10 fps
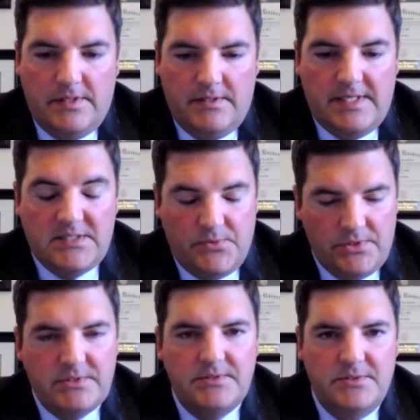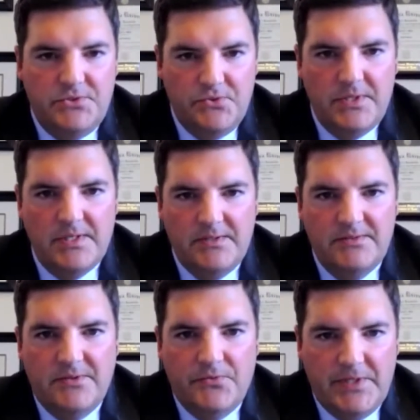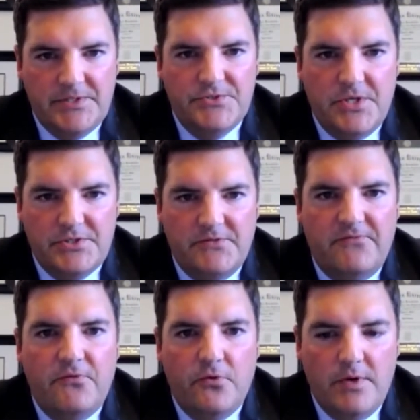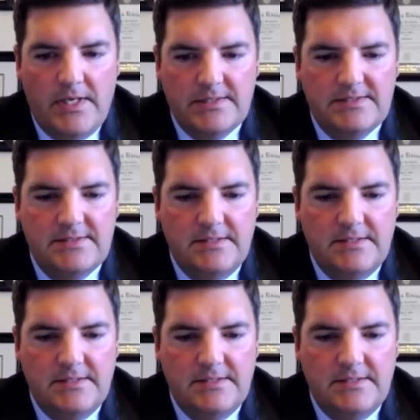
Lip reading: experts to do the reconstruction for us.